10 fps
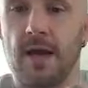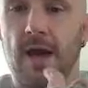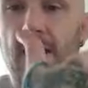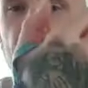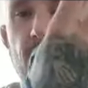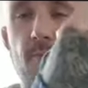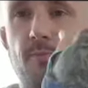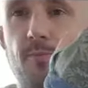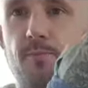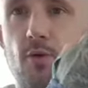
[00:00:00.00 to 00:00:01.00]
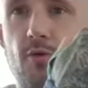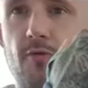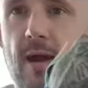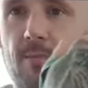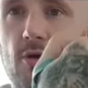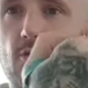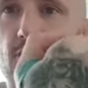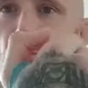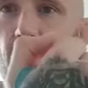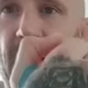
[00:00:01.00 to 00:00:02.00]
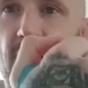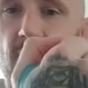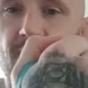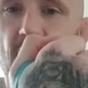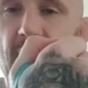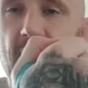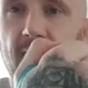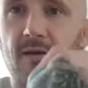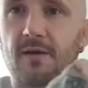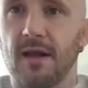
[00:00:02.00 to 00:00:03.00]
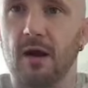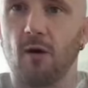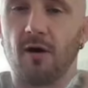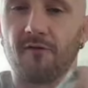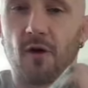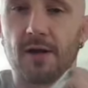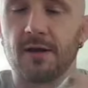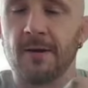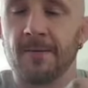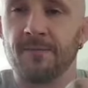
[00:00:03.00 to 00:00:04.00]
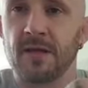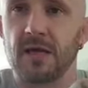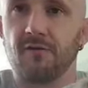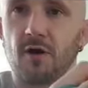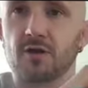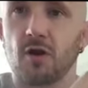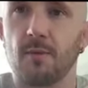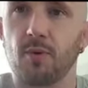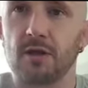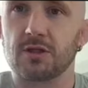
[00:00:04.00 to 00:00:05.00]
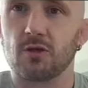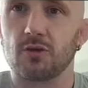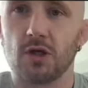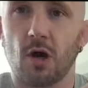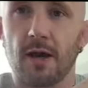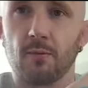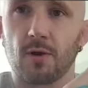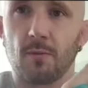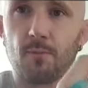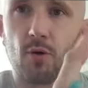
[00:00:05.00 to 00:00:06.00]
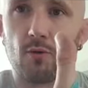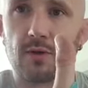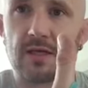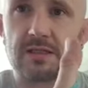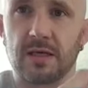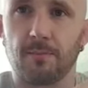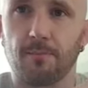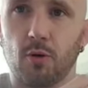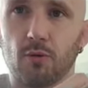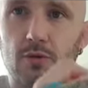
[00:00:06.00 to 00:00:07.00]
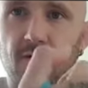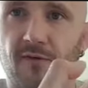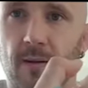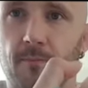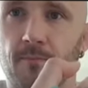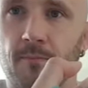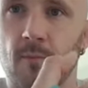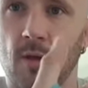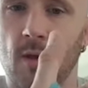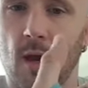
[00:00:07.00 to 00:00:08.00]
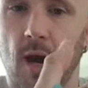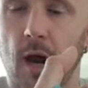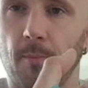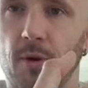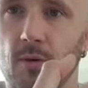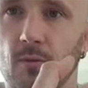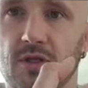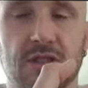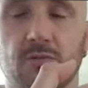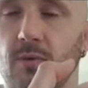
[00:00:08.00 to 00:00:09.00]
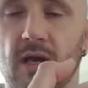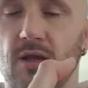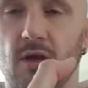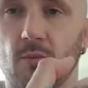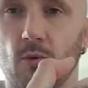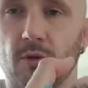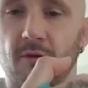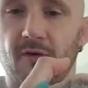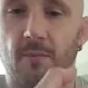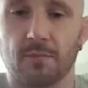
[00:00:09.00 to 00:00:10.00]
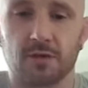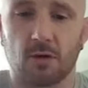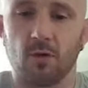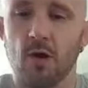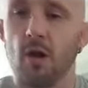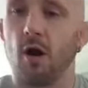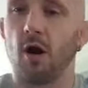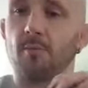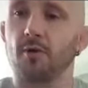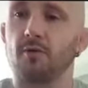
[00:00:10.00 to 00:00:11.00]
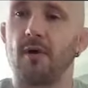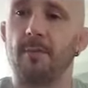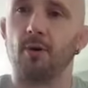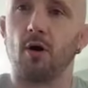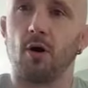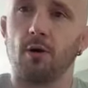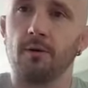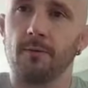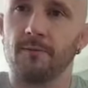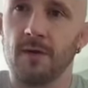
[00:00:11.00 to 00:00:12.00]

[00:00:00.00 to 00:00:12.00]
and pull the wrap across the back of your hand. Now I find if I try and pull it too tight, when I pull this, it pulls your thumb up, which is where you don't want the thumb. So I put the wrap on